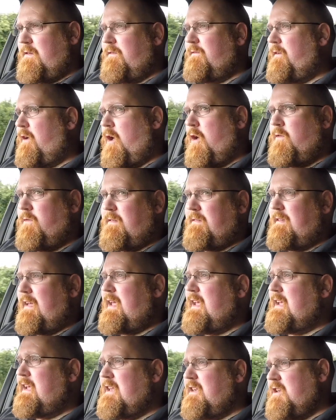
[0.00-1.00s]
for
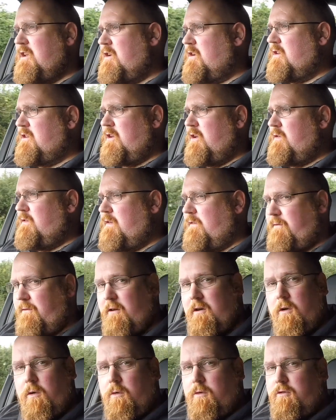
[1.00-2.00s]
overtaking, you can use it for
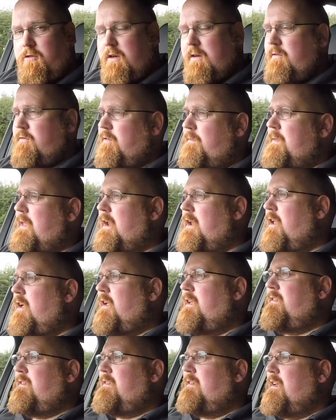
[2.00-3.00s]
launching from the
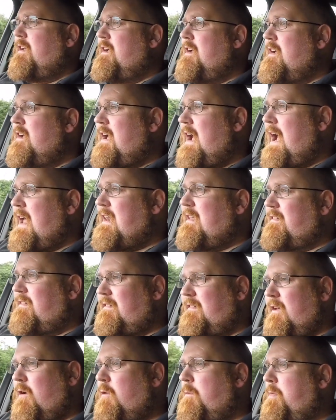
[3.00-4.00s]
lights, and it
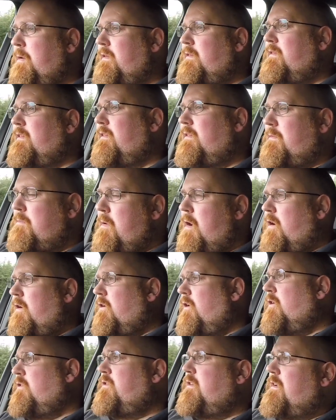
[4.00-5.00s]
still puts a smile
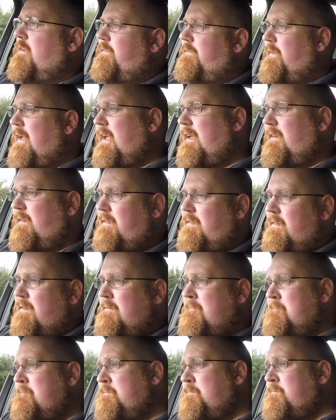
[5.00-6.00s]
on your face.
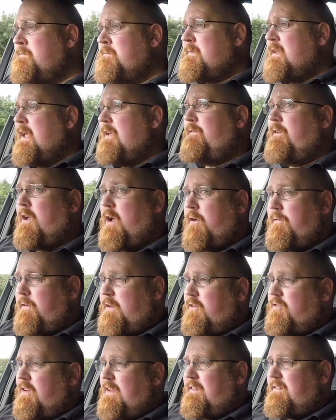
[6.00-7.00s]
If you go for the
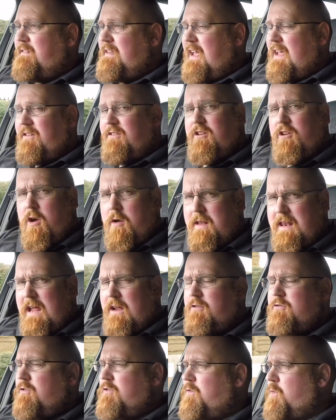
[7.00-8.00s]
GTS, you've got an
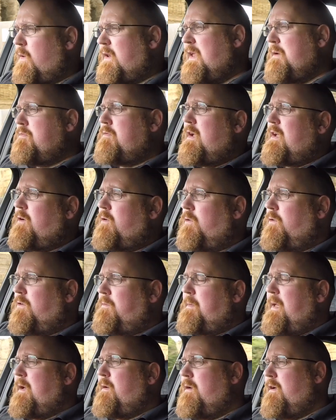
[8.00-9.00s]
extra 20 brake
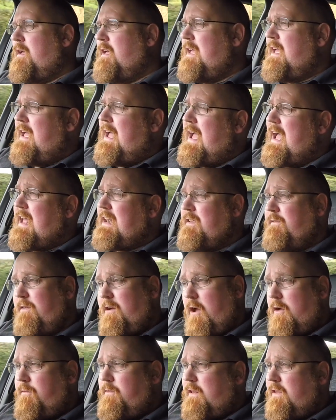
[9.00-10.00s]
horsepower, and if you
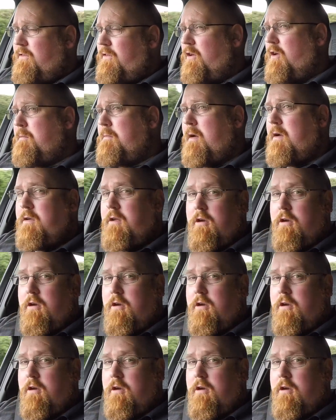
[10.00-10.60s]
go for the Turbo, you're